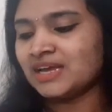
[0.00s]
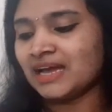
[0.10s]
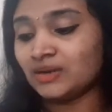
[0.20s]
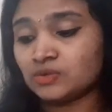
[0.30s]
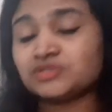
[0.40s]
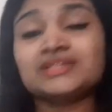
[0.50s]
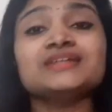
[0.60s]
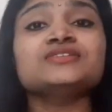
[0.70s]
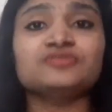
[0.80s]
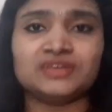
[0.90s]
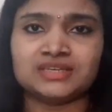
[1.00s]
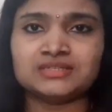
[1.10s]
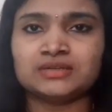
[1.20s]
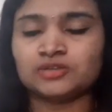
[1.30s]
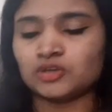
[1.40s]
And also there is
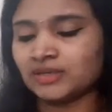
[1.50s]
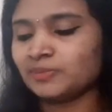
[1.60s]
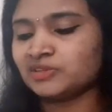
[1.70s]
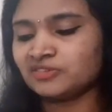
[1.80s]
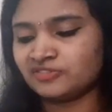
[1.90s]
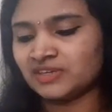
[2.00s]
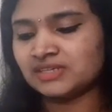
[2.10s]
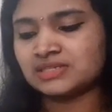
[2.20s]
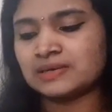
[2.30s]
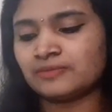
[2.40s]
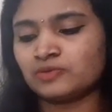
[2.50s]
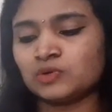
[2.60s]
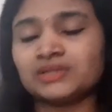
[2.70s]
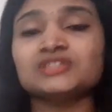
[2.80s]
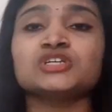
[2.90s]
fees. Talking about the fees,
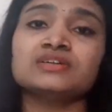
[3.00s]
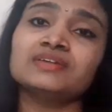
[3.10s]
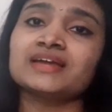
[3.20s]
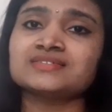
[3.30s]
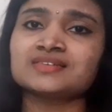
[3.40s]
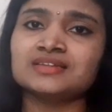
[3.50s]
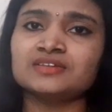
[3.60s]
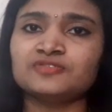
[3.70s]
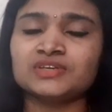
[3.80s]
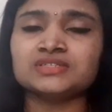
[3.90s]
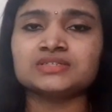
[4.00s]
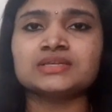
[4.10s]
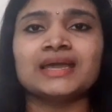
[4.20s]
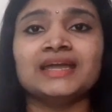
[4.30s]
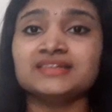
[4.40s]
for the general category, the fees
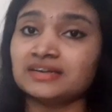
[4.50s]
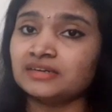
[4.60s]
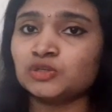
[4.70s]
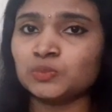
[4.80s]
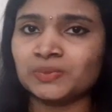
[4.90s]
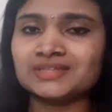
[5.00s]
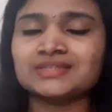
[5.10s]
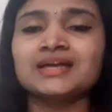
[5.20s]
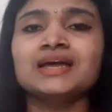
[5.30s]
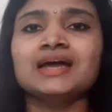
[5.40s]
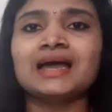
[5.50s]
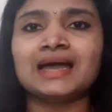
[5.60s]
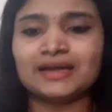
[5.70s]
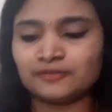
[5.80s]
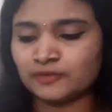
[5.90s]
is 800 rupees.
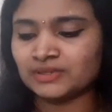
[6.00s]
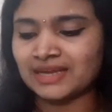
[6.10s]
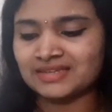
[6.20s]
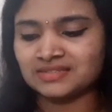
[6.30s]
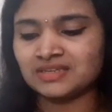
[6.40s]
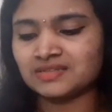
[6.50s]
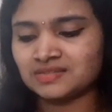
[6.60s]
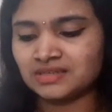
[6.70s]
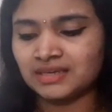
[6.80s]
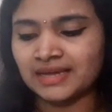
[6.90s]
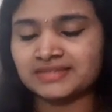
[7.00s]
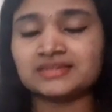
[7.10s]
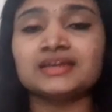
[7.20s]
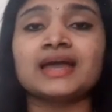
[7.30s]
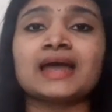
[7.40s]
And for the SC/ST
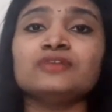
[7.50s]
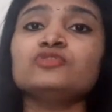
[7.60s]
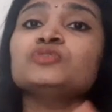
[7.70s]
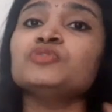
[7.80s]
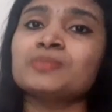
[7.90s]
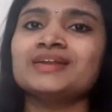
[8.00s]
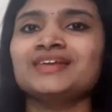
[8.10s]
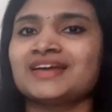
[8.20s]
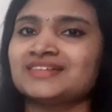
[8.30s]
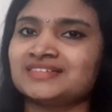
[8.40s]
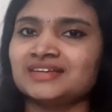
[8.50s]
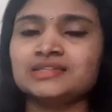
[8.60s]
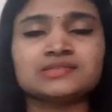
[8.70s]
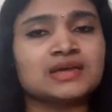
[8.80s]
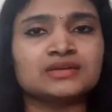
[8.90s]
category and for women
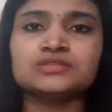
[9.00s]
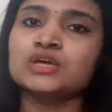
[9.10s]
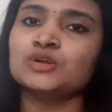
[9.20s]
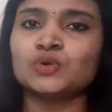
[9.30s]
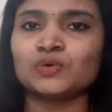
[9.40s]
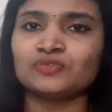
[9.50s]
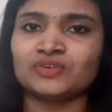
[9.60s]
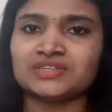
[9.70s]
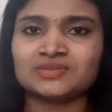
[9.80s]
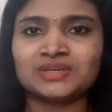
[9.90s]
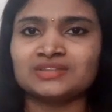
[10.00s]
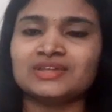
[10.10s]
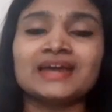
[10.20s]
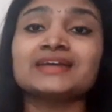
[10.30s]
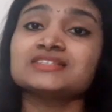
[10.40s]
candidates, there is no fees. Okay,
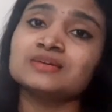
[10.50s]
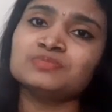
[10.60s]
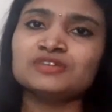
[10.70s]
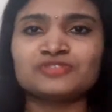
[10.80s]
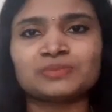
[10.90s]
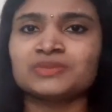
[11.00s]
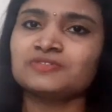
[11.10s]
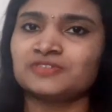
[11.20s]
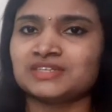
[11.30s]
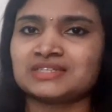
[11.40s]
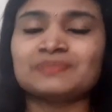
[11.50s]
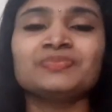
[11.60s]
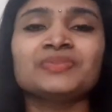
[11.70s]
they are exempted from the fees.